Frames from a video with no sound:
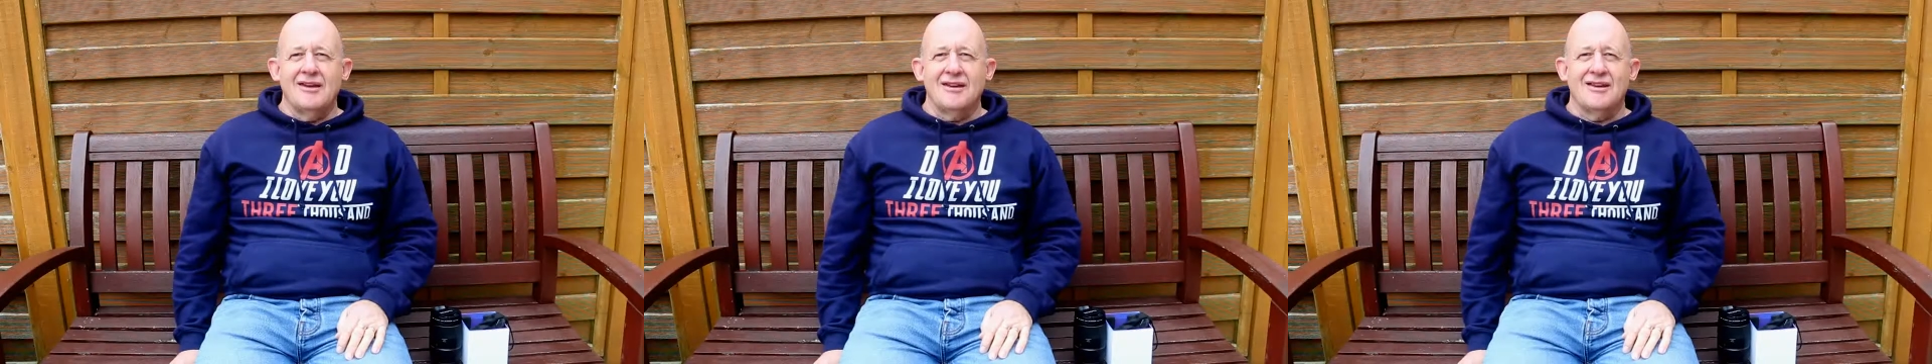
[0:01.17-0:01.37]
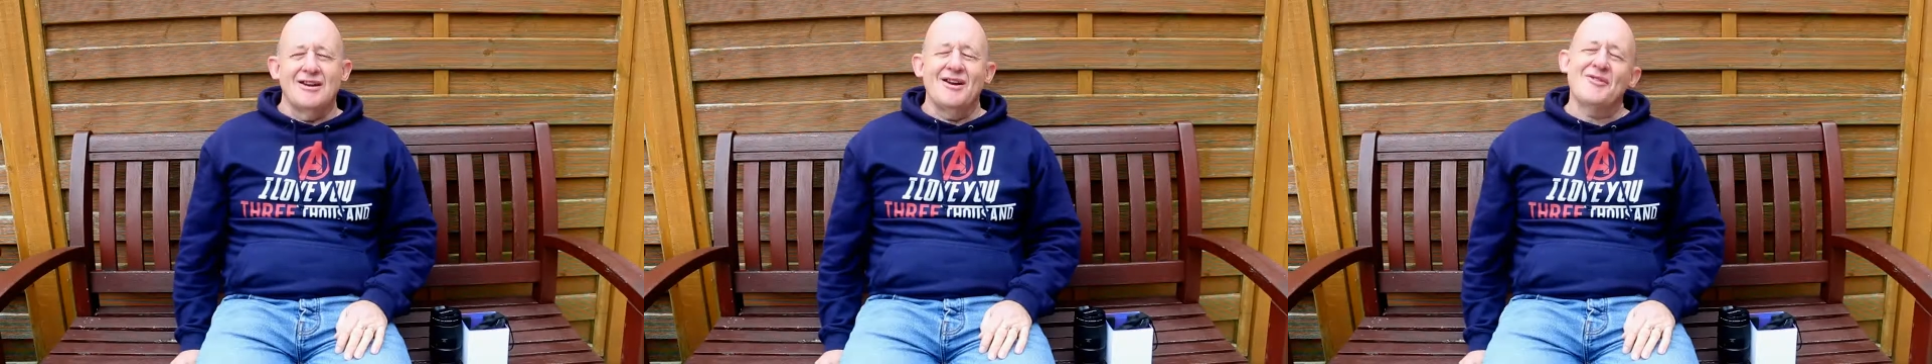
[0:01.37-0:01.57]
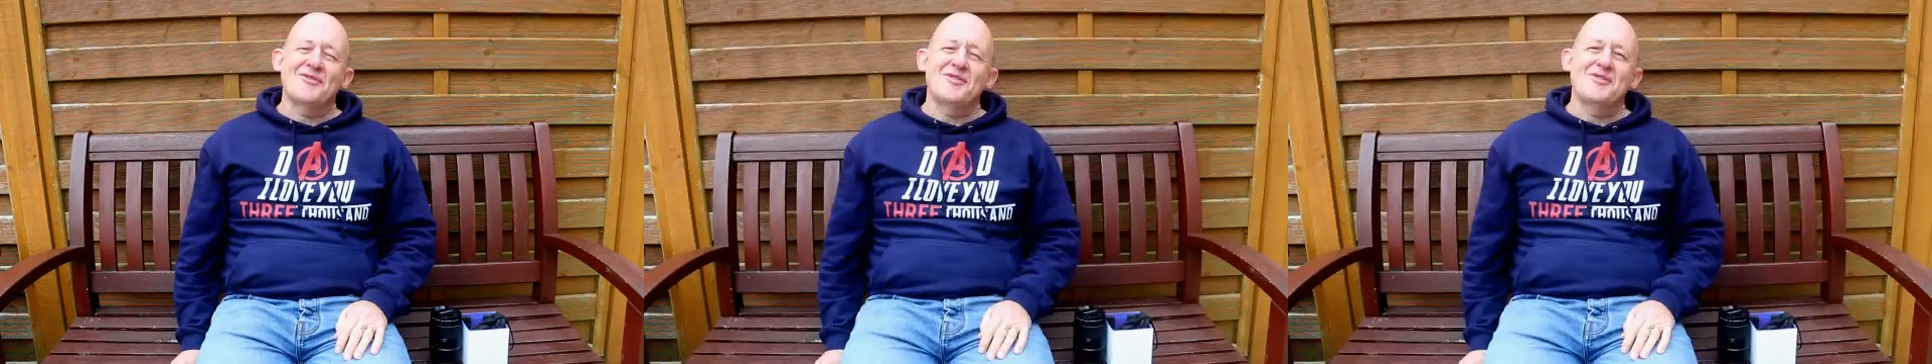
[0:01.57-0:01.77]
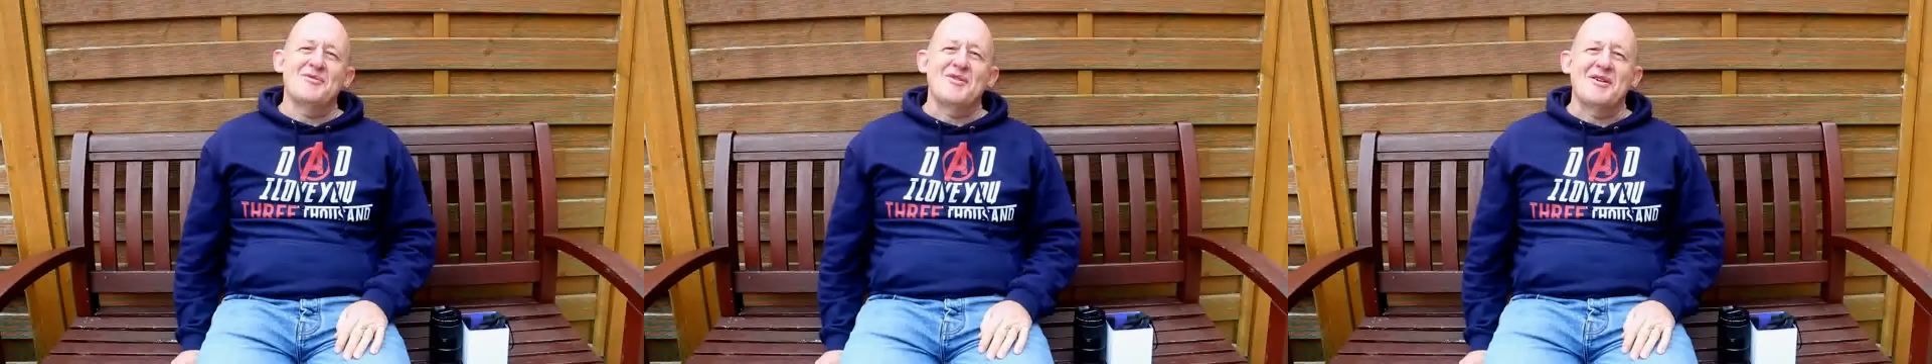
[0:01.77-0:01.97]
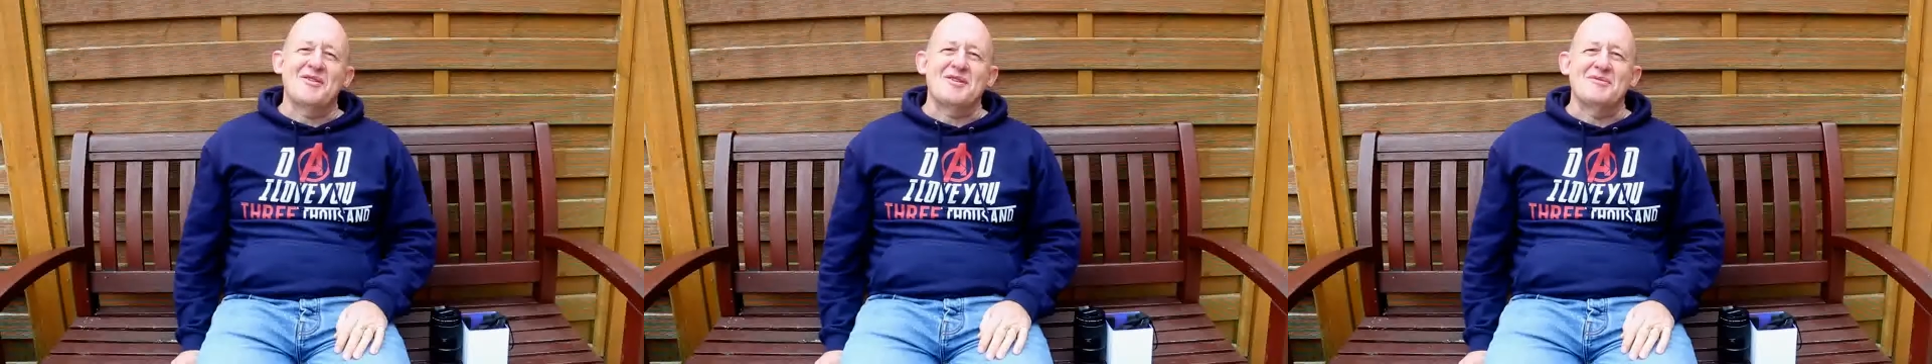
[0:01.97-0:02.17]
Good afternoon and
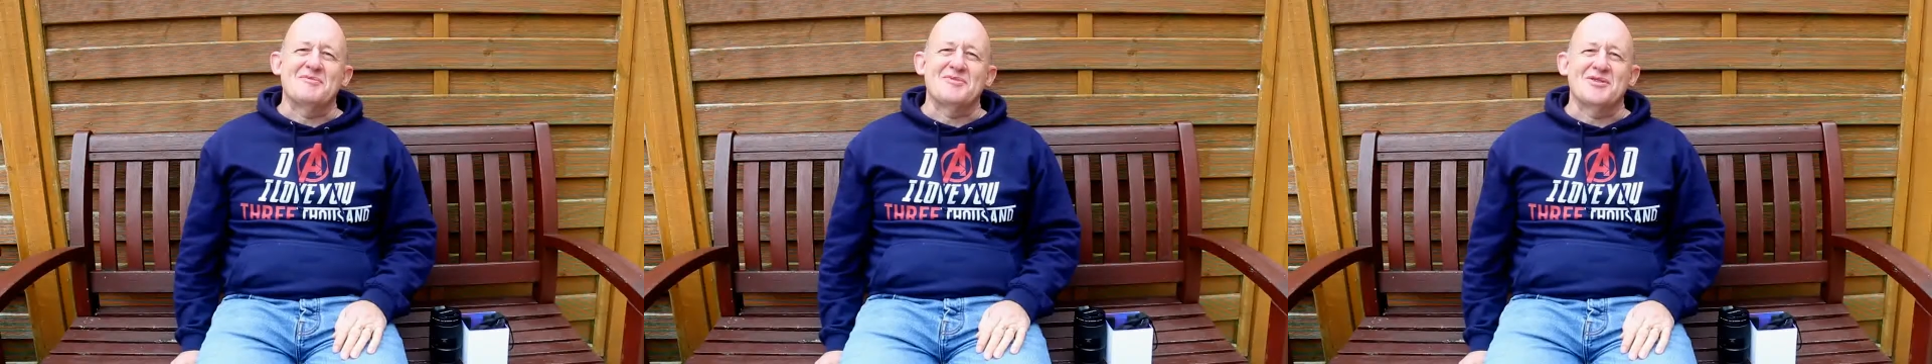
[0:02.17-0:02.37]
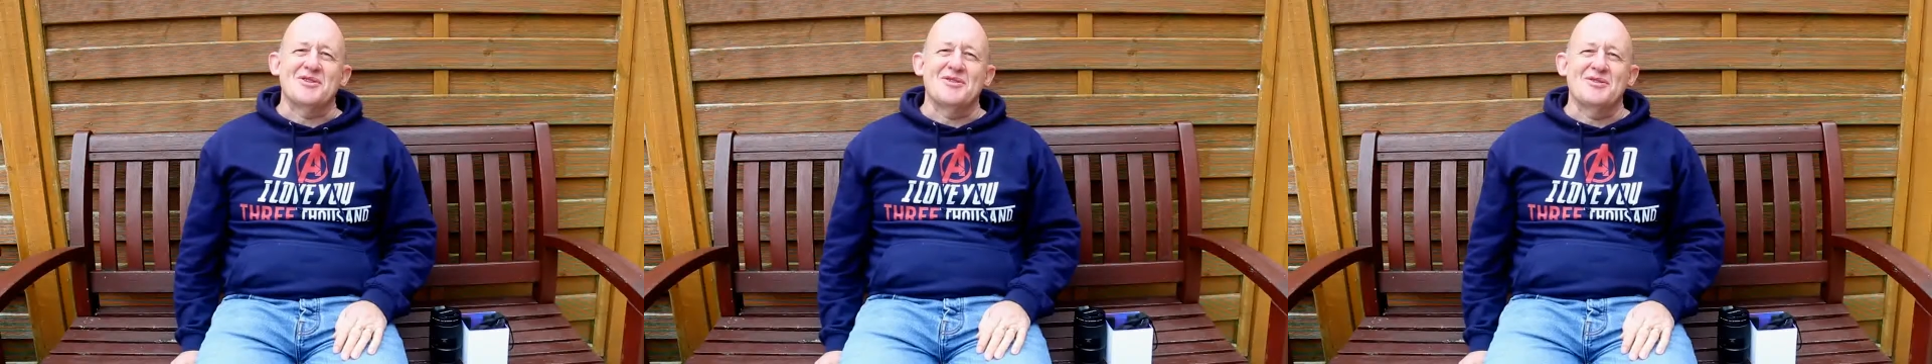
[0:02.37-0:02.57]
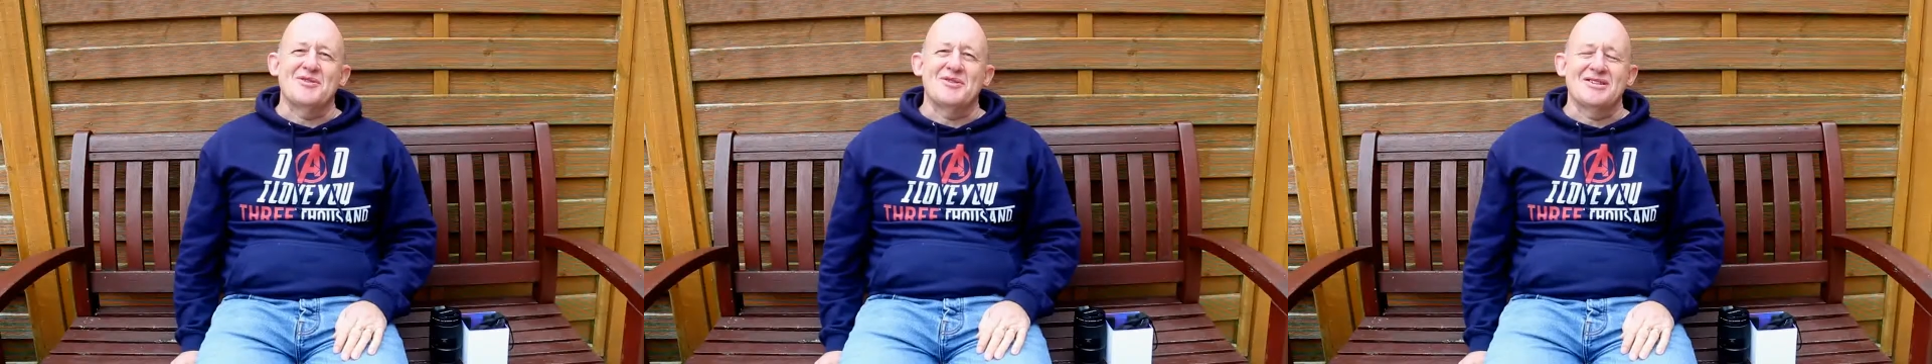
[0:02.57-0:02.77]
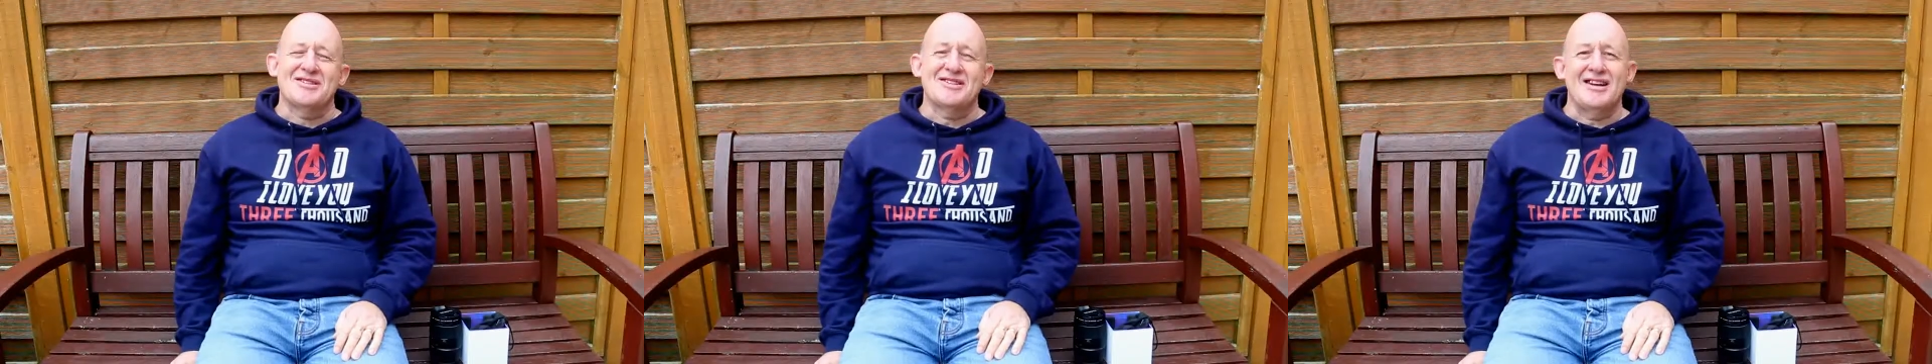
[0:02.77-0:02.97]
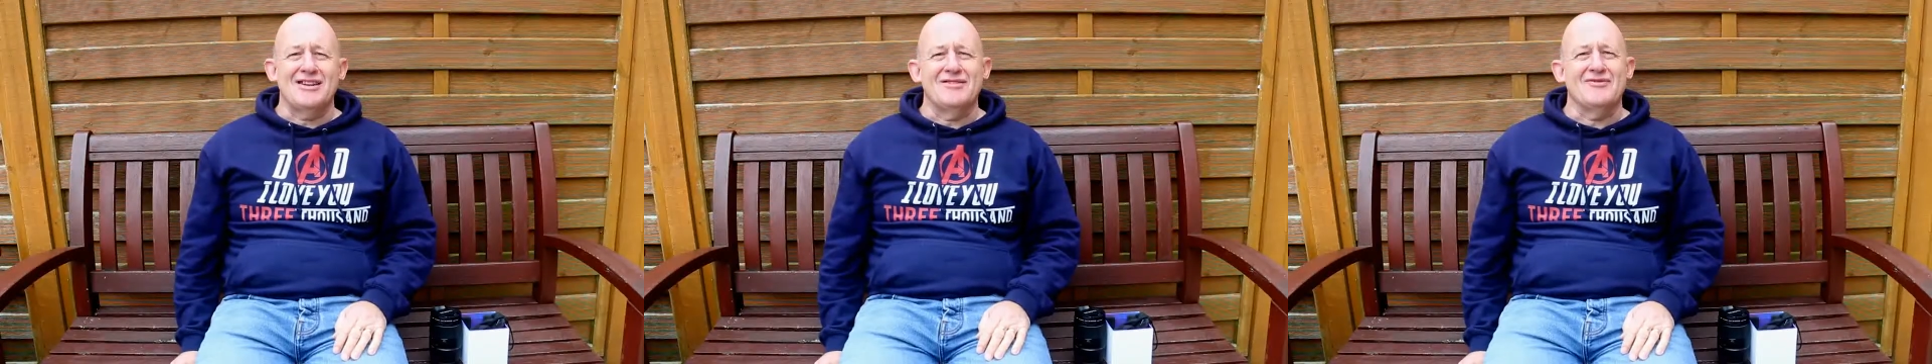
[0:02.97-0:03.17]
welcome to a
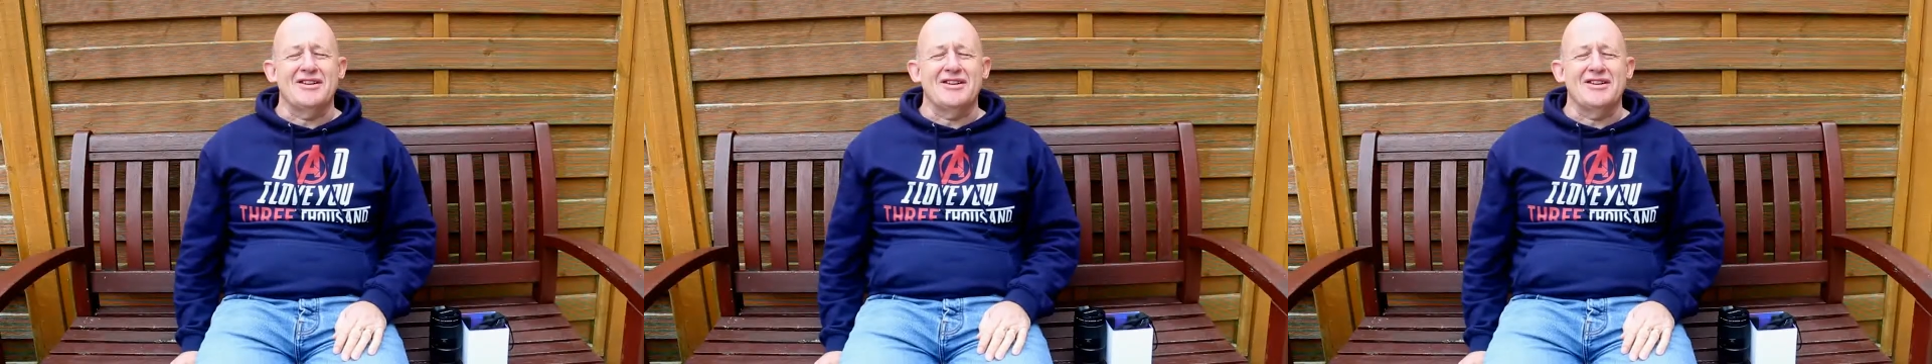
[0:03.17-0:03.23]
second